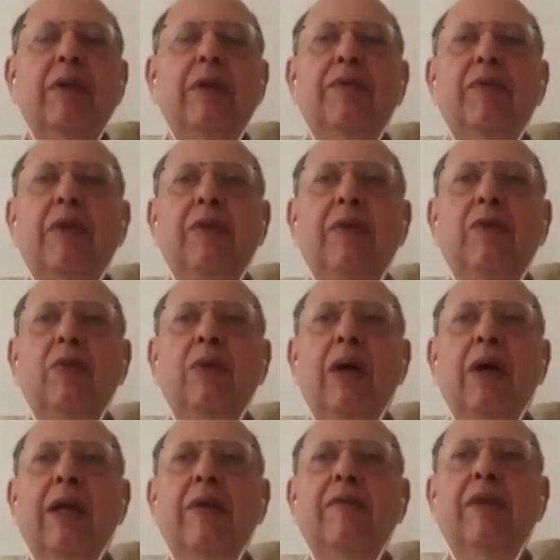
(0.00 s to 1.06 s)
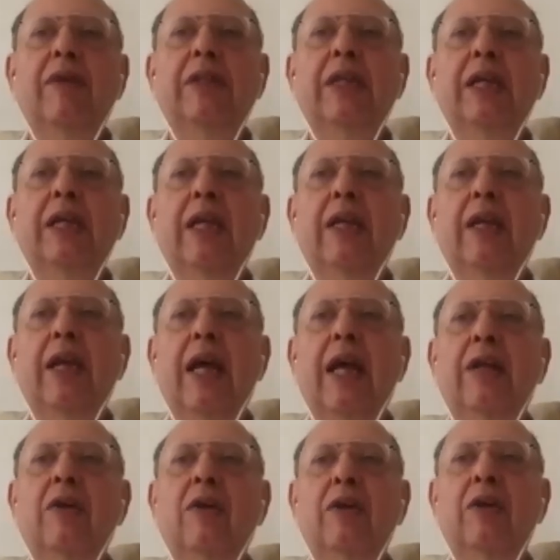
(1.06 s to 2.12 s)
if you are investing in
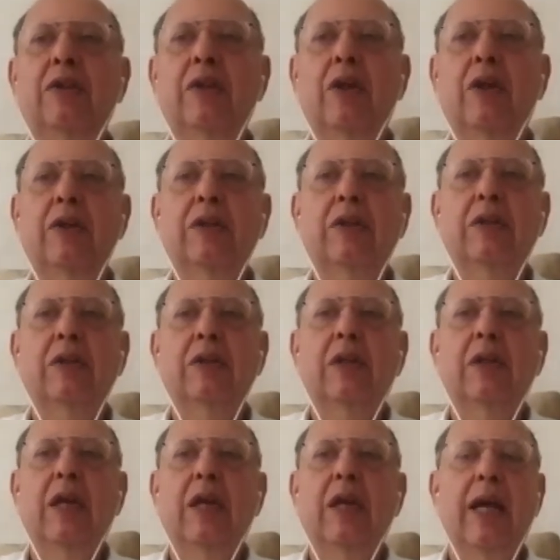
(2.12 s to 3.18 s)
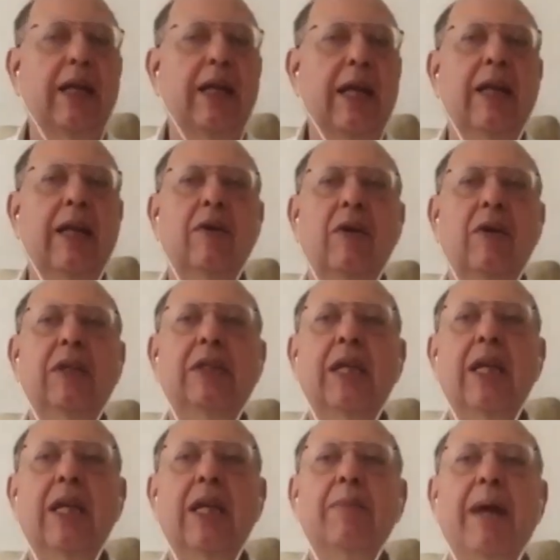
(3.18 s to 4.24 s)
alcohol stocks and alcohol is
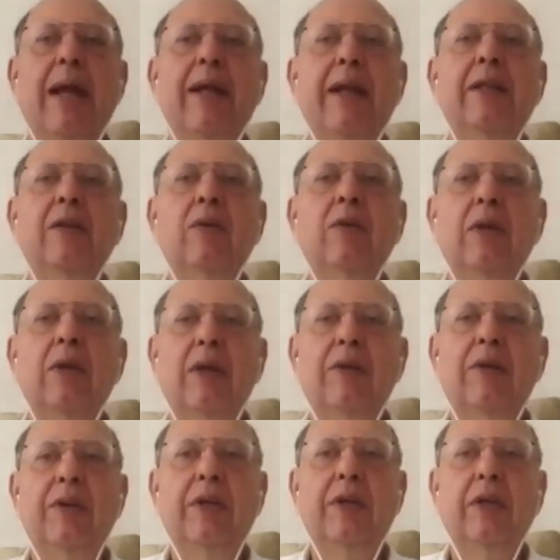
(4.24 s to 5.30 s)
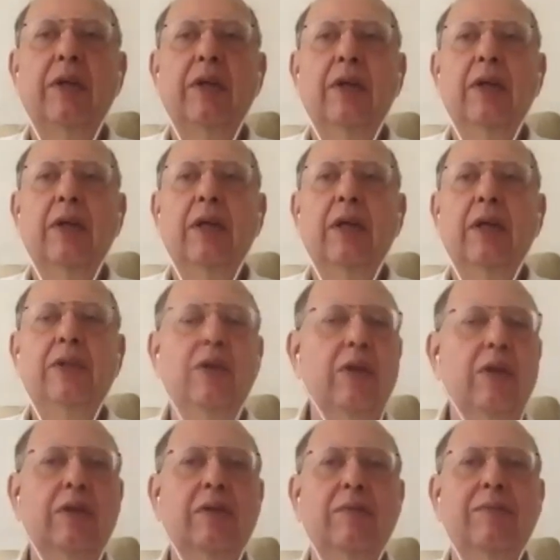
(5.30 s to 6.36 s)
suddenly banned in the whole country, it's
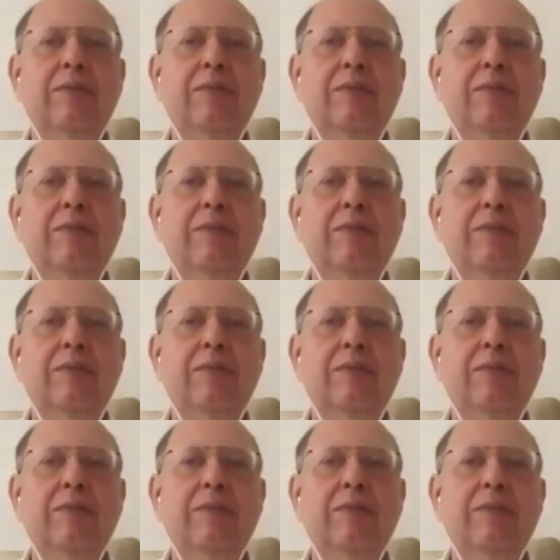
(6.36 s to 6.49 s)
not